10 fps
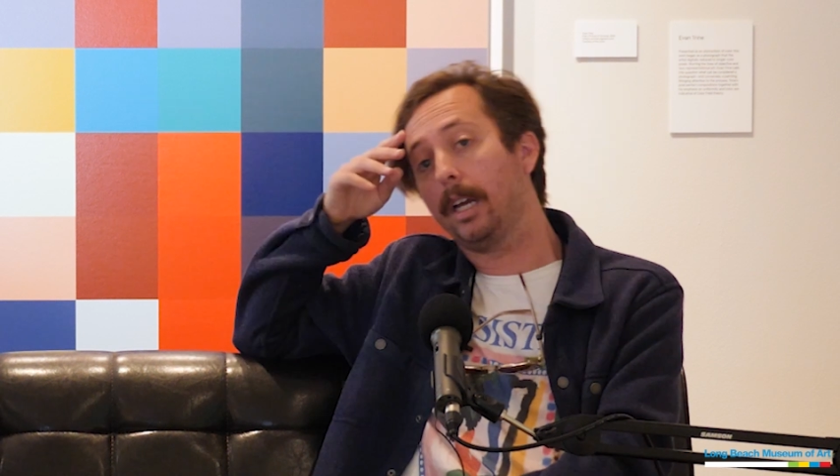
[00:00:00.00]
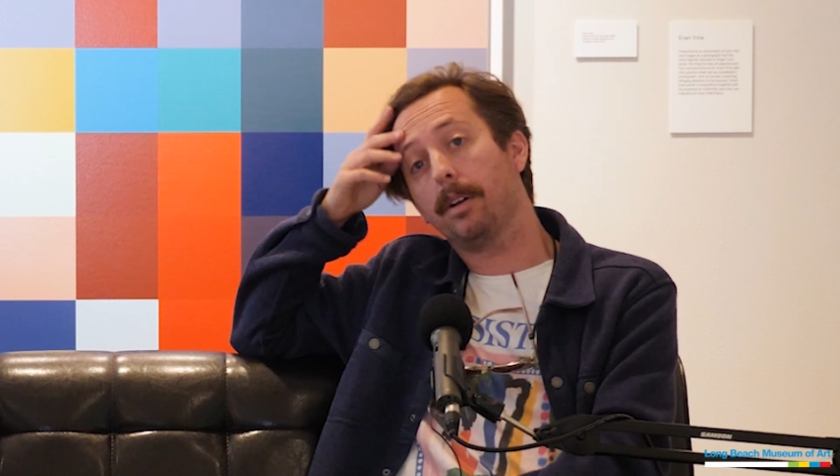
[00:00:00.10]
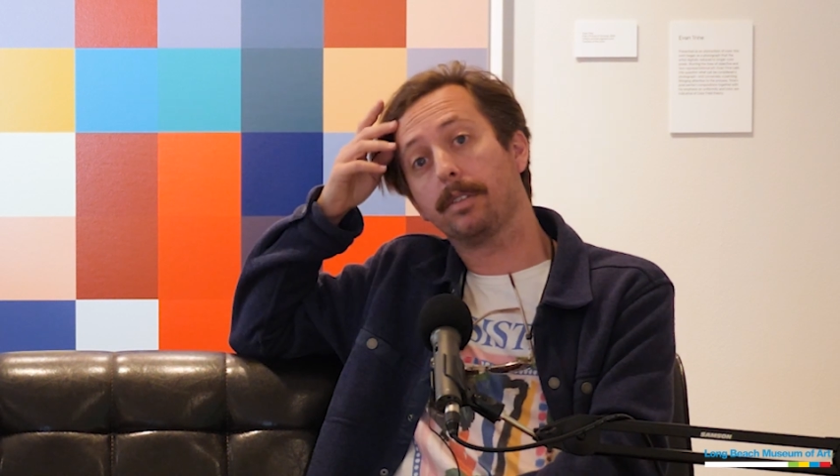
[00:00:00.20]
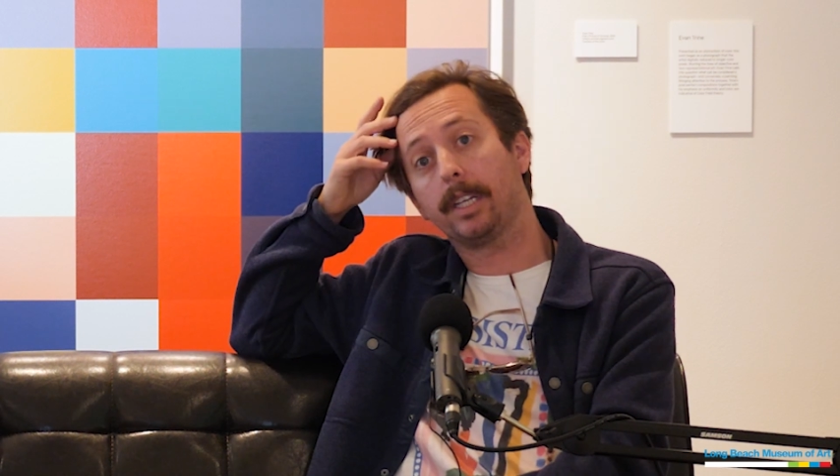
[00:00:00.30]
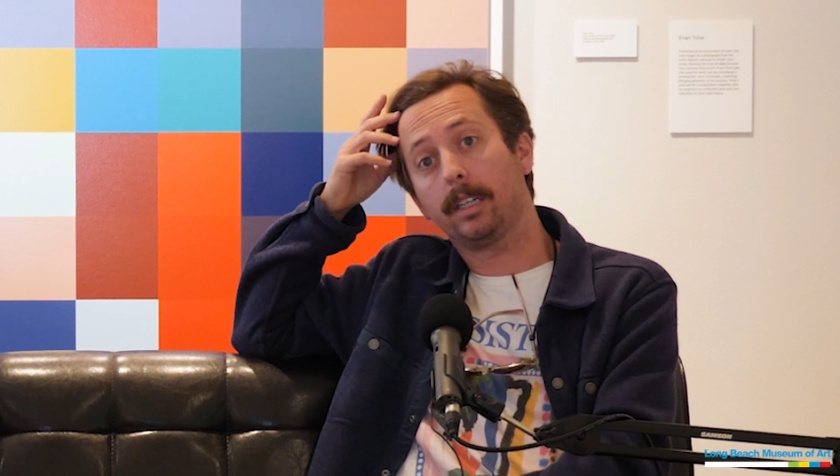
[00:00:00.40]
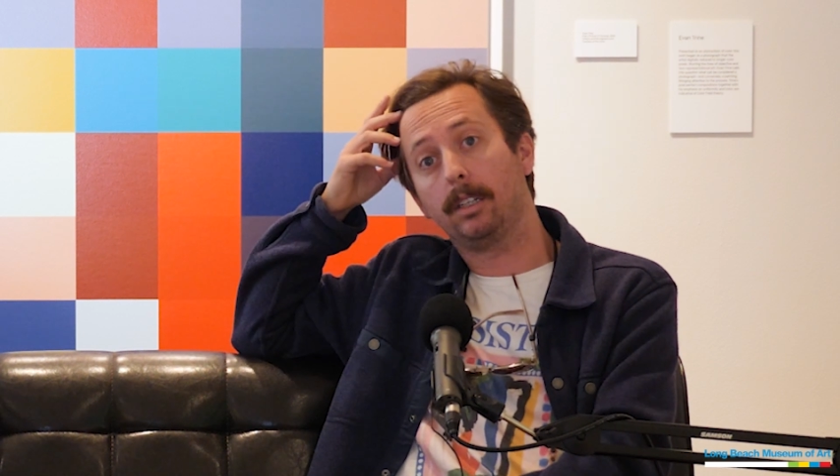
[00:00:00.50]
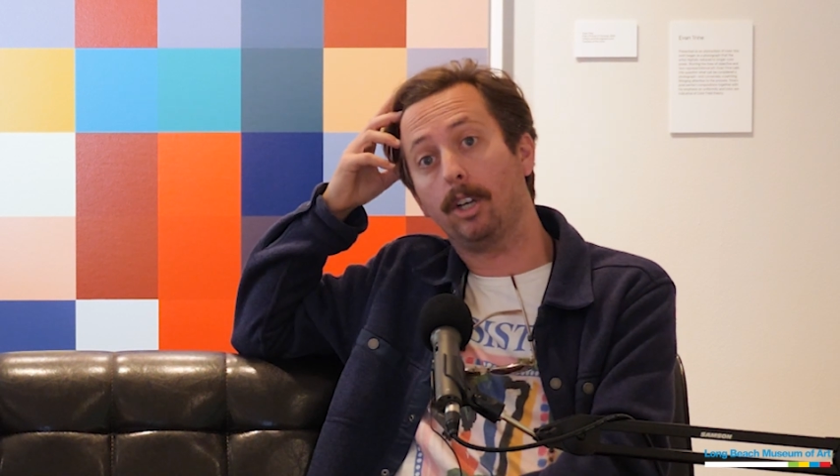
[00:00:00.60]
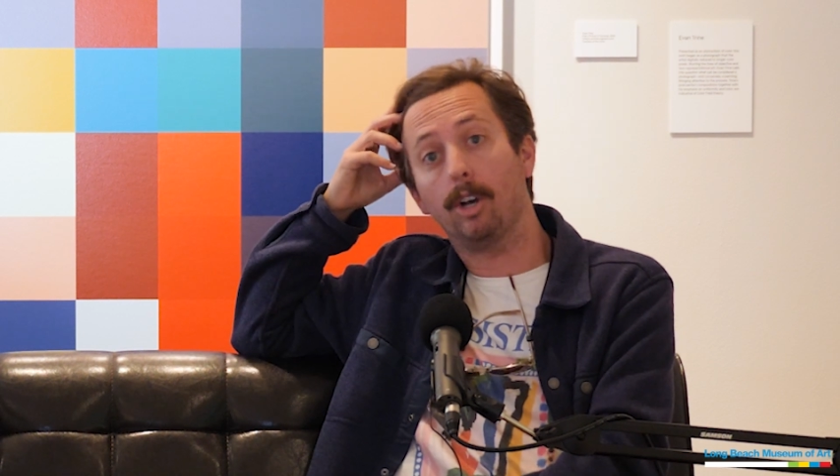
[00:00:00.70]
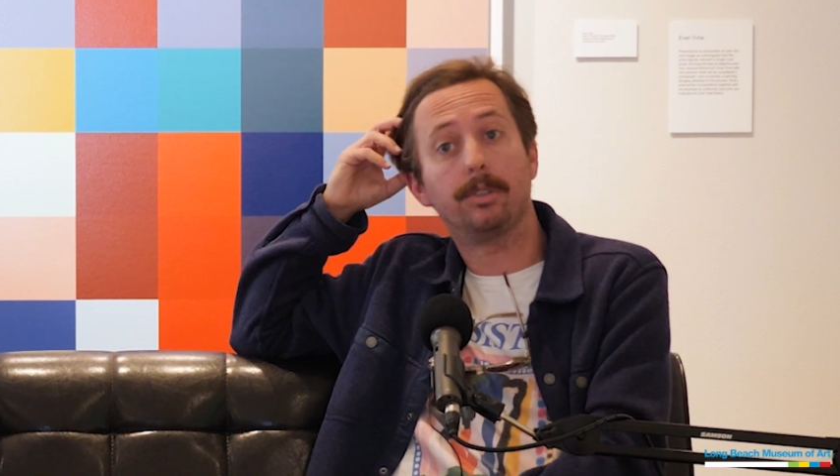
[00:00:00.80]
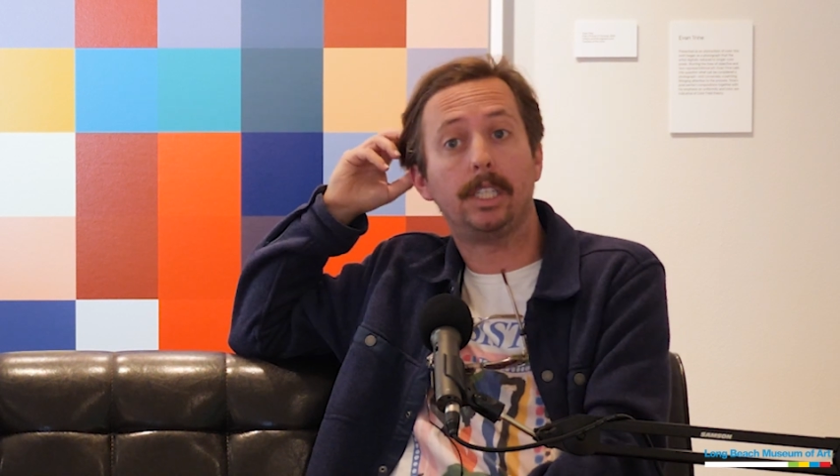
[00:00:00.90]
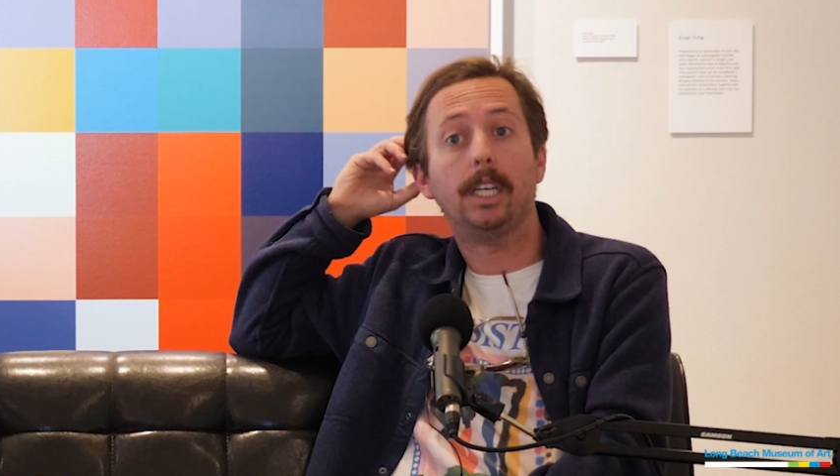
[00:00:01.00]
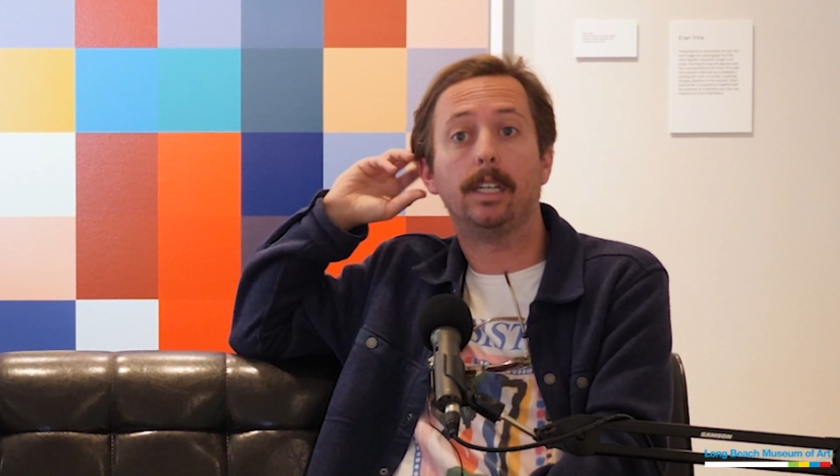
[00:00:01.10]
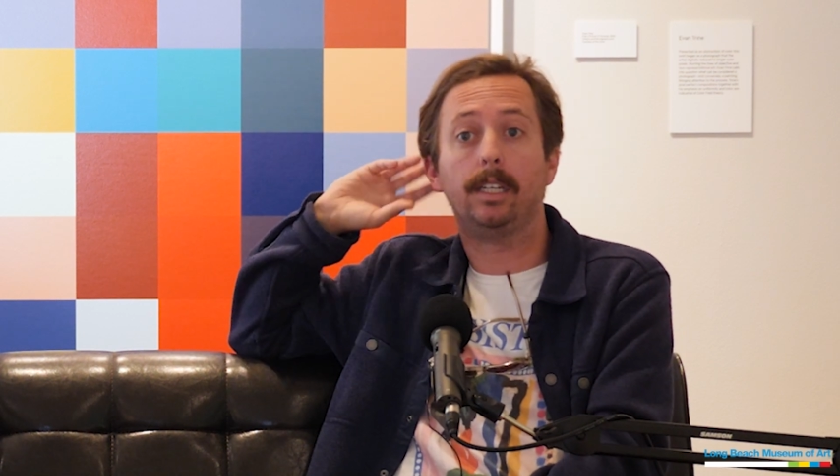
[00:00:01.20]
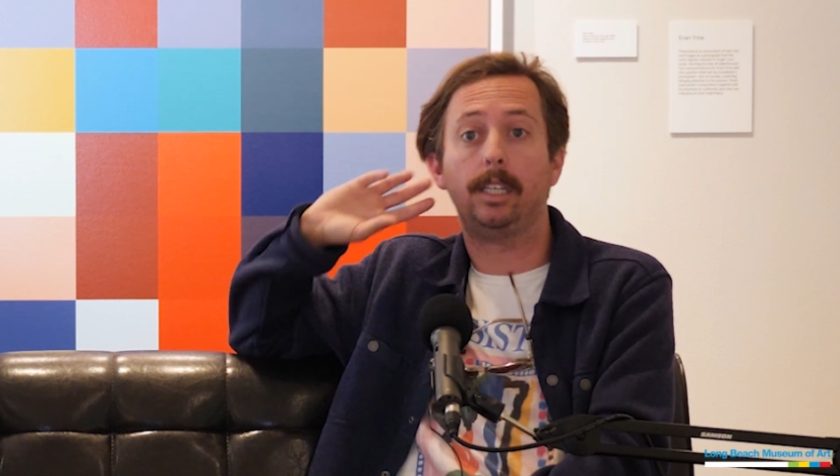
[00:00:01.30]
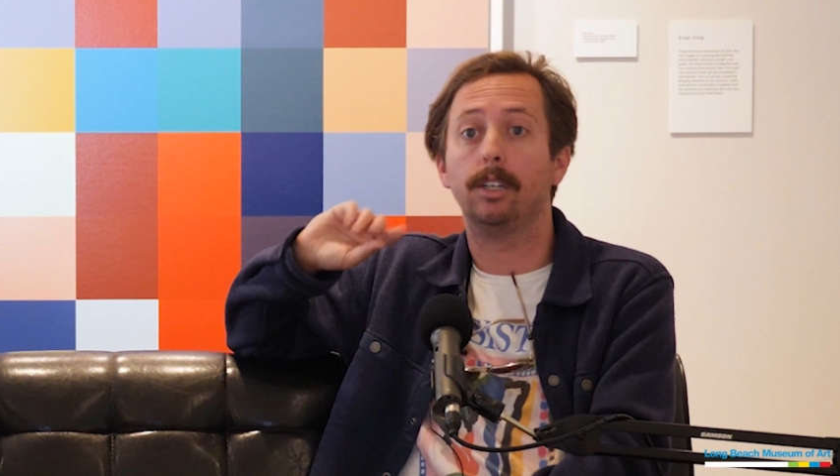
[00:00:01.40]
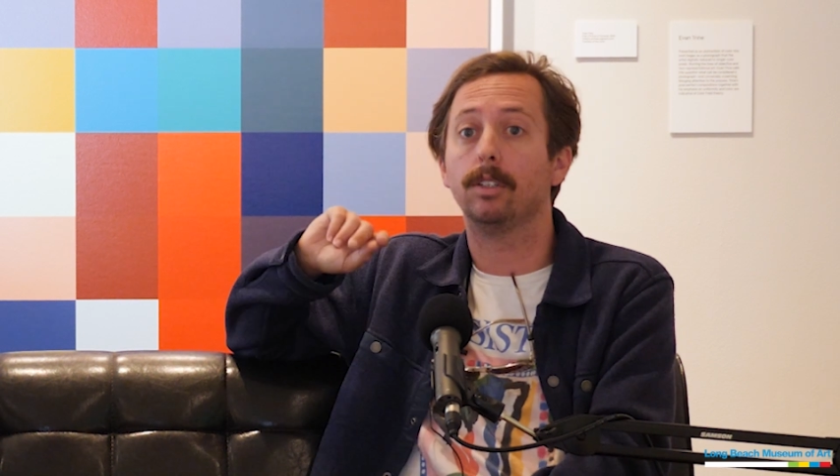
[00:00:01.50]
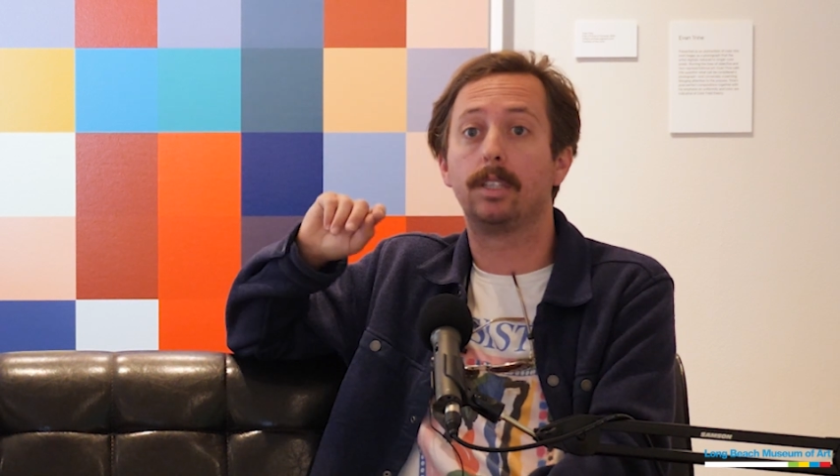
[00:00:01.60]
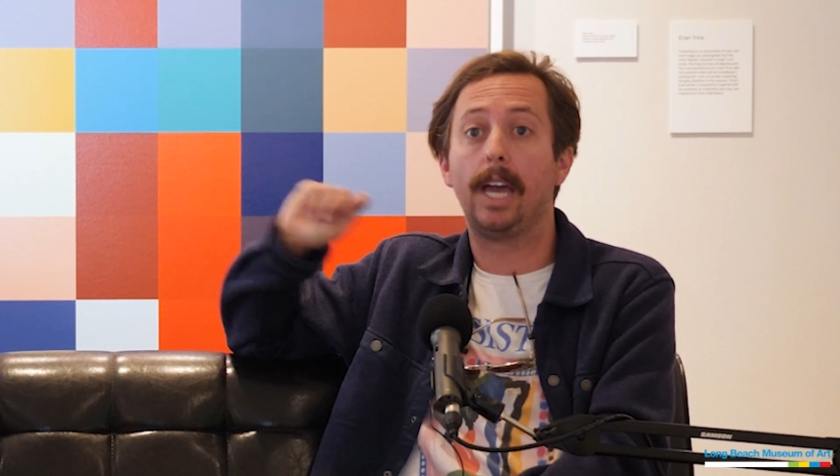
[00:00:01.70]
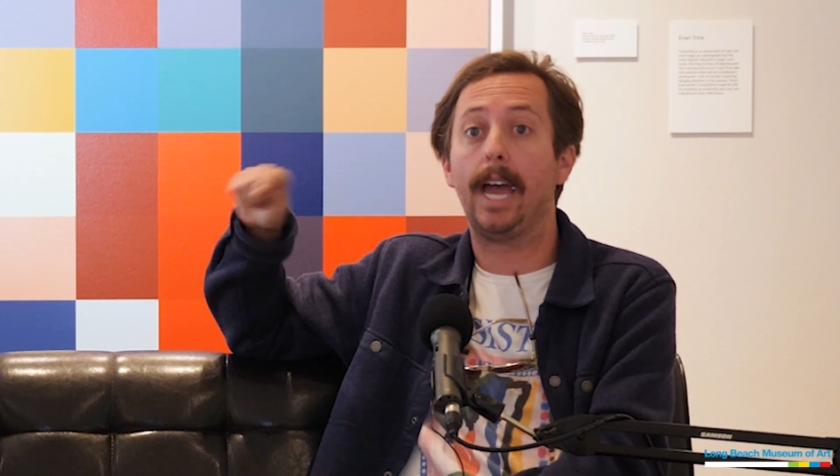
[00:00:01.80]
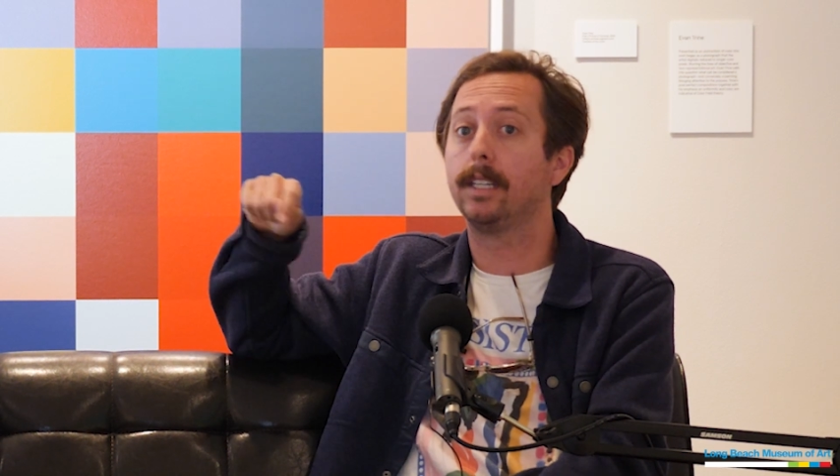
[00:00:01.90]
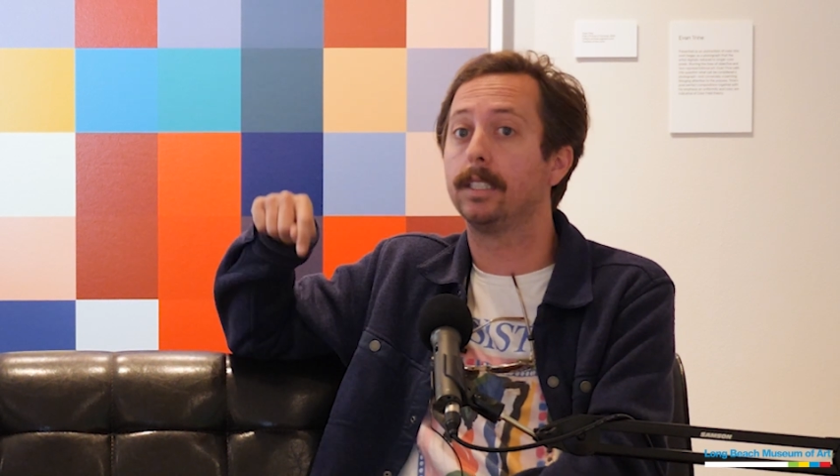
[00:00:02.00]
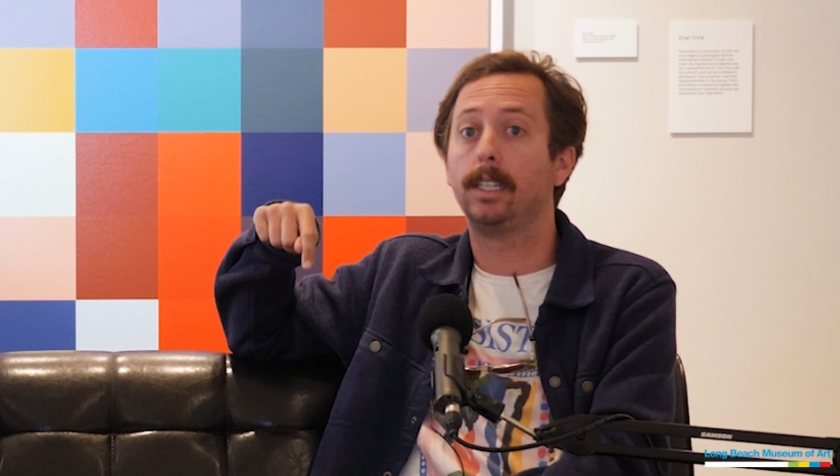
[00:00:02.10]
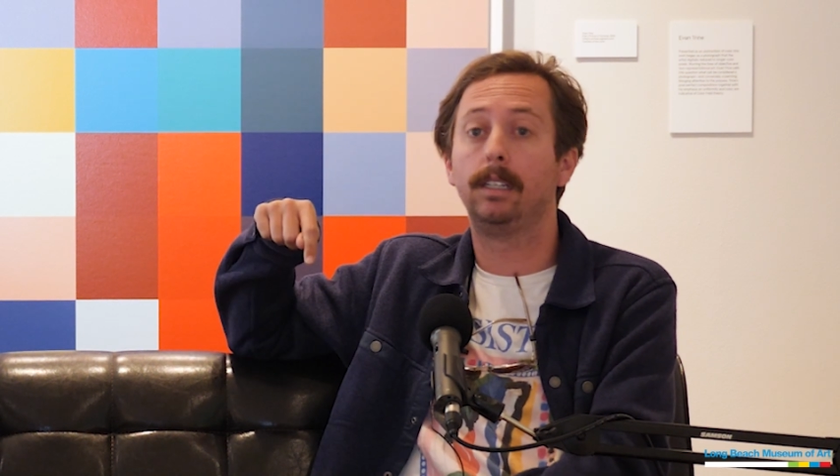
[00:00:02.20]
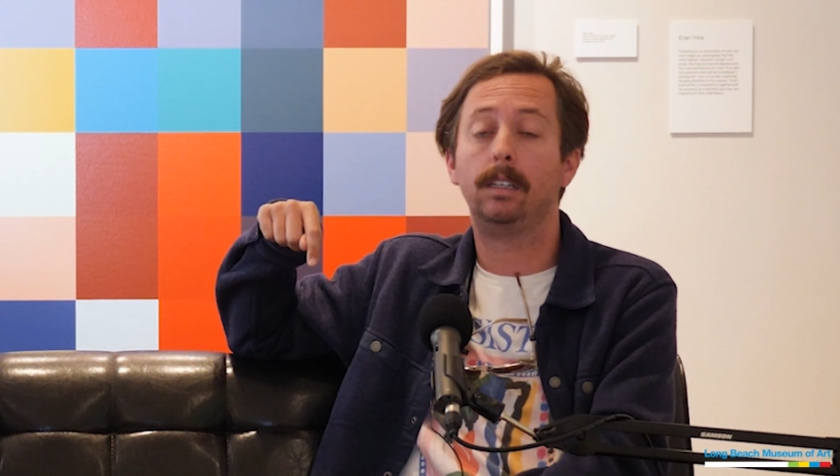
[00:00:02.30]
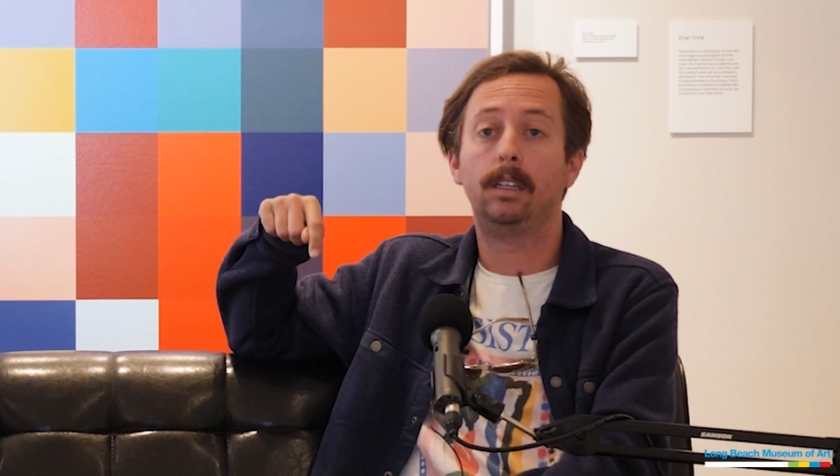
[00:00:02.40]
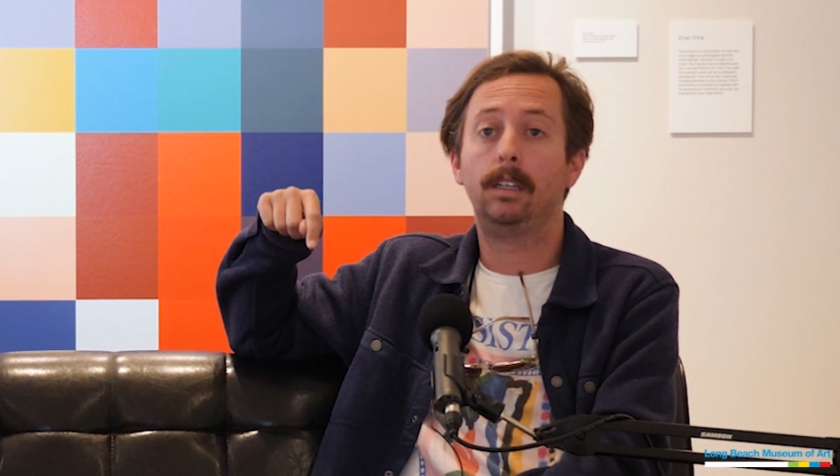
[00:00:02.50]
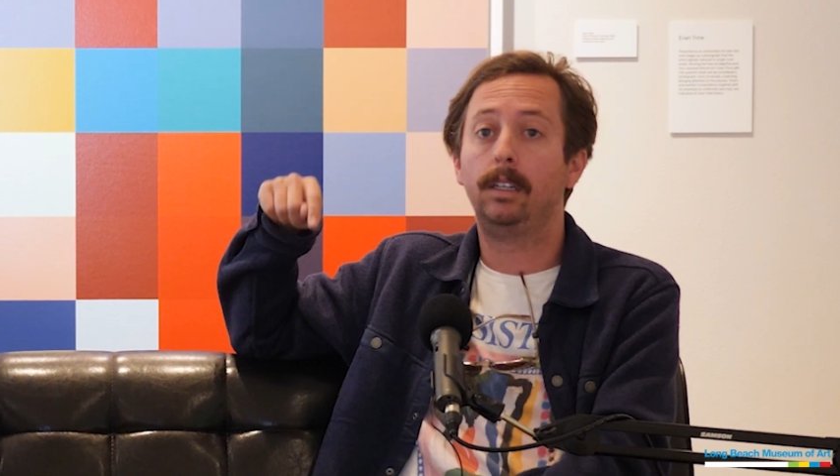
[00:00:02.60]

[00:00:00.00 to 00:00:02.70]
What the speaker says: And I was like, go see it. Here's the exit.